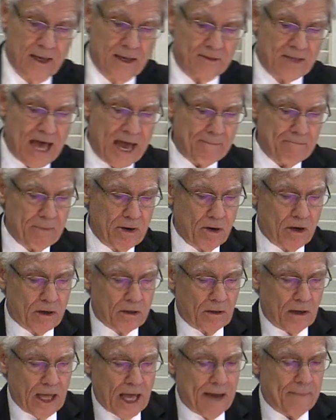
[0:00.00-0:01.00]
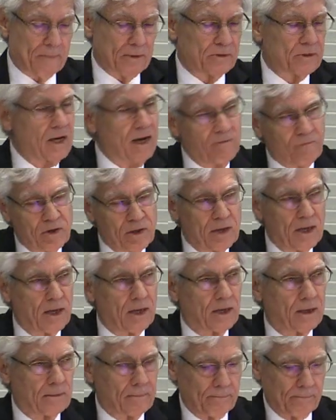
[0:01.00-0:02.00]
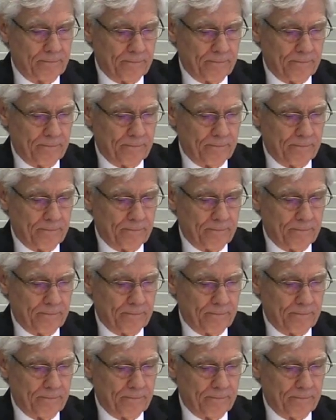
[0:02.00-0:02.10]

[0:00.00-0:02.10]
That miracle happens every day.